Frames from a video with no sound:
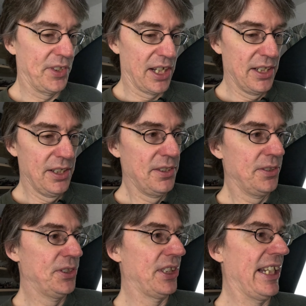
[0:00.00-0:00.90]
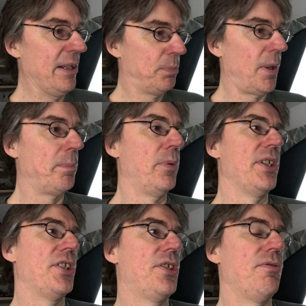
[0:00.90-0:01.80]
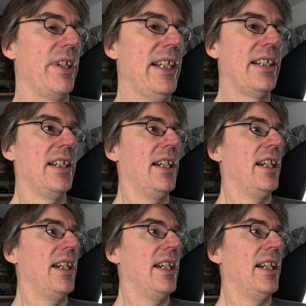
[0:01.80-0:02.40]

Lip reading: done to keep up with the streak.